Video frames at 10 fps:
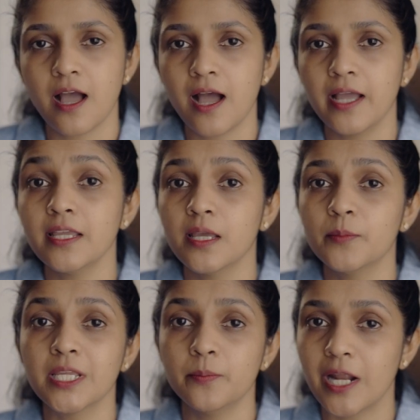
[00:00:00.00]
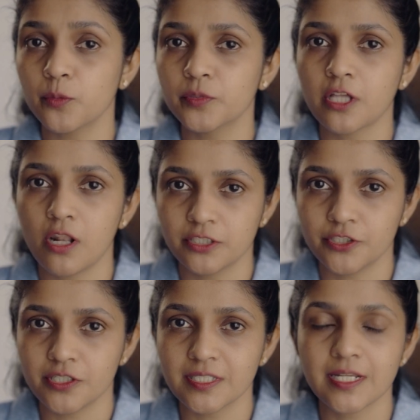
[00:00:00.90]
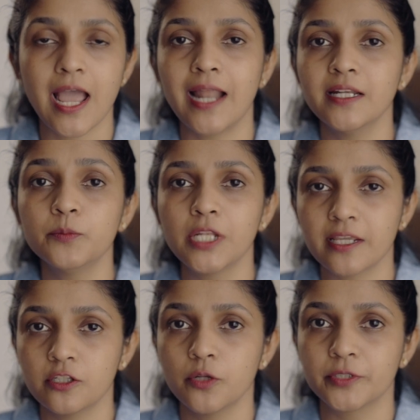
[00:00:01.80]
I am a hematopathologist and a molecular